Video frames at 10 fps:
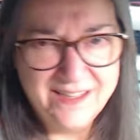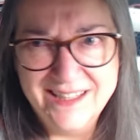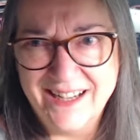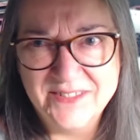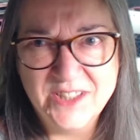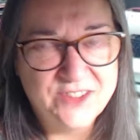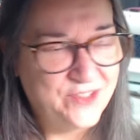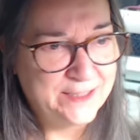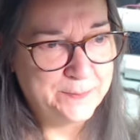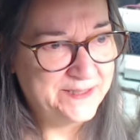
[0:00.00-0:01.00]
I've
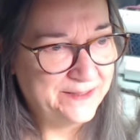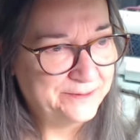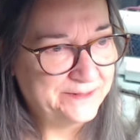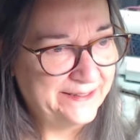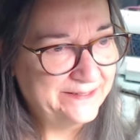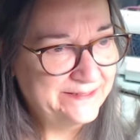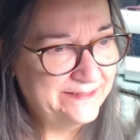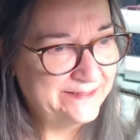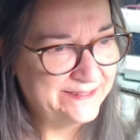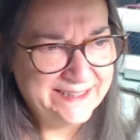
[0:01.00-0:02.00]
sidetracked myself now.
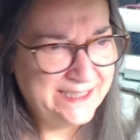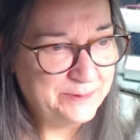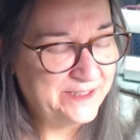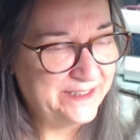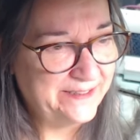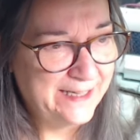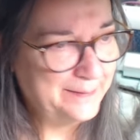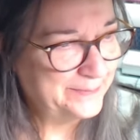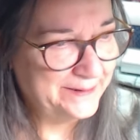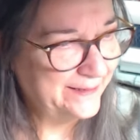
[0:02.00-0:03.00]
I said I wouldn't do
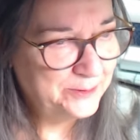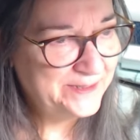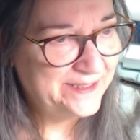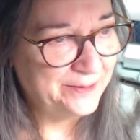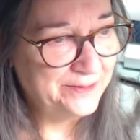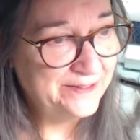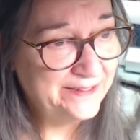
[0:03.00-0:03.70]
that, but I always do.